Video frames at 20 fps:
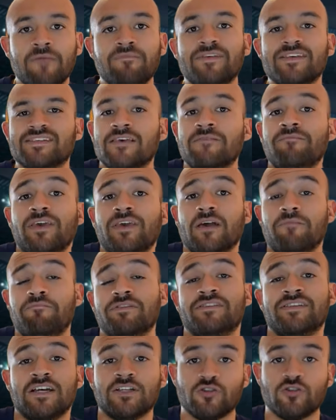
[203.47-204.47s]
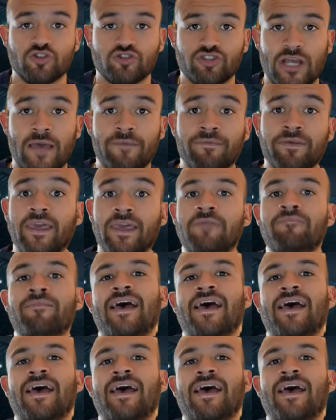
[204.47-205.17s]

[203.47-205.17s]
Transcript: This can be a potential trap game,